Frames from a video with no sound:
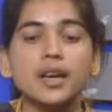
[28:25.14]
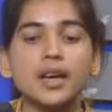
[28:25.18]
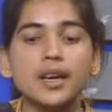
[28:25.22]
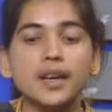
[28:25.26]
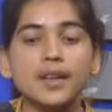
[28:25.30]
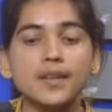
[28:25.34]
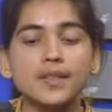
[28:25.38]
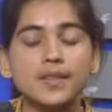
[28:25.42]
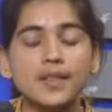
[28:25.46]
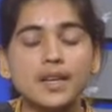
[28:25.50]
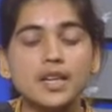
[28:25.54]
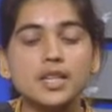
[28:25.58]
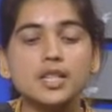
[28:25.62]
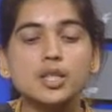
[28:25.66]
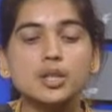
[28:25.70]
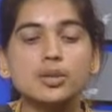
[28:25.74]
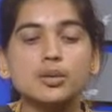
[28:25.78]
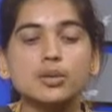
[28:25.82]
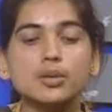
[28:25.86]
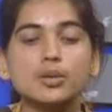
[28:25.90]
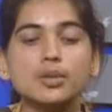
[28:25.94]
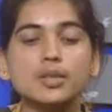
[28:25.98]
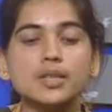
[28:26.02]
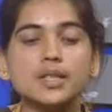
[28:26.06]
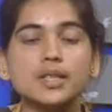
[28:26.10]
In this
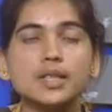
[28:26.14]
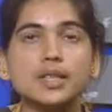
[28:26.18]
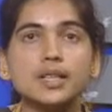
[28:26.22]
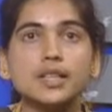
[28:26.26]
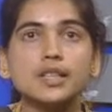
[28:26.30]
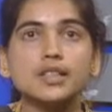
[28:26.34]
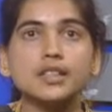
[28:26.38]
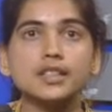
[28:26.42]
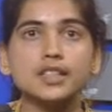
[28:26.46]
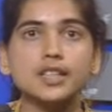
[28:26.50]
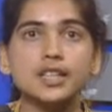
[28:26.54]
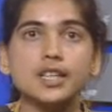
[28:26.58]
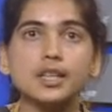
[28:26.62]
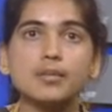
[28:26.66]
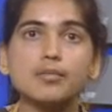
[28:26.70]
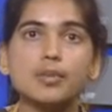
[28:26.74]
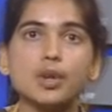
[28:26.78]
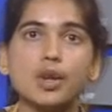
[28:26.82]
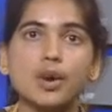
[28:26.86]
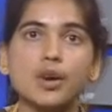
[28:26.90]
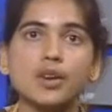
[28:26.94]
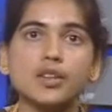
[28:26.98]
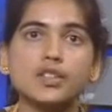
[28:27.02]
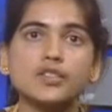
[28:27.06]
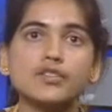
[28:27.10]
course, there are 3
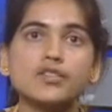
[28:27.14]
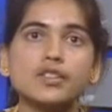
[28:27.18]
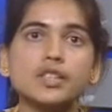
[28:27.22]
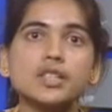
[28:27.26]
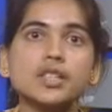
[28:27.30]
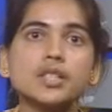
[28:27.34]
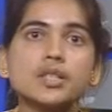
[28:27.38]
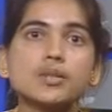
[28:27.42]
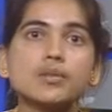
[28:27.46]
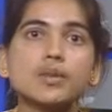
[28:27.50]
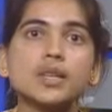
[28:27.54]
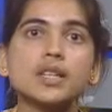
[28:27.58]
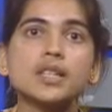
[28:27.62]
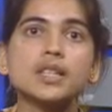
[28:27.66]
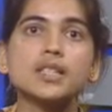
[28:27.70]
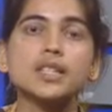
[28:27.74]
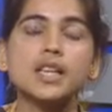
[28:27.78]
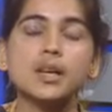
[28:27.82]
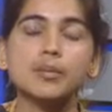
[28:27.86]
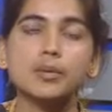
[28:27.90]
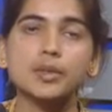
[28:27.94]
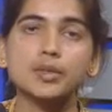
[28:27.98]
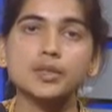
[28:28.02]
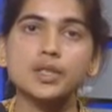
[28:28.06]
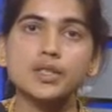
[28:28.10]
blocks. First one is
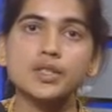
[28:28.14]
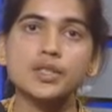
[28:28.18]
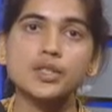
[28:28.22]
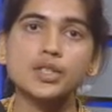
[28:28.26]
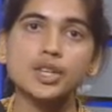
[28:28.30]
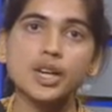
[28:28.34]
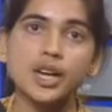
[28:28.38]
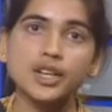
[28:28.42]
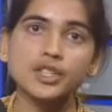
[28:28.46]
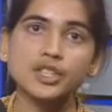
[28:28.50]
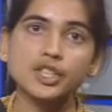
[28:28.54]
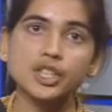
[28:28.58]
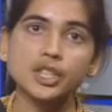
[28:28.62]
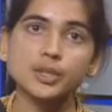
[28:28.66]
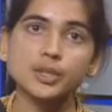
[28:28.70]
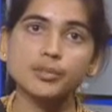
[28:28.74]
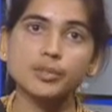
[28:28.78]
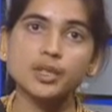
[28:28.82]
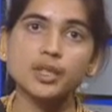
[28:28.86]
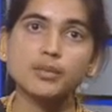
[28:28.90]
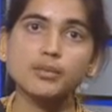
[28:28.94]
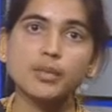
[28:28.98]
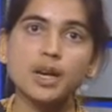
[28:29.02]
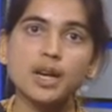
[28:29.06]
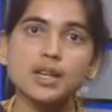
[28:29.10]
about the structure of
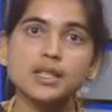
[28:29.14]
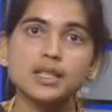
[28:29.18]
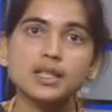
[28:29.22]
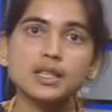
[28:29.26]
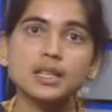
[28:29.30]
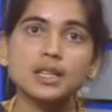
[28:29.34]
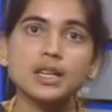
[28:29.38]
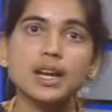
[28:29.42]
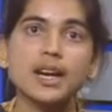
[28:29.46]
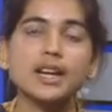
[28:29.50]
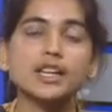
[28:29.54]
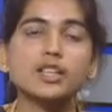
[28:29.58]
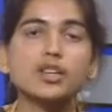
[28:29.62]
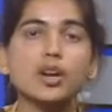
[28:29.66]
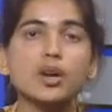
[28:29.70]
the muscle and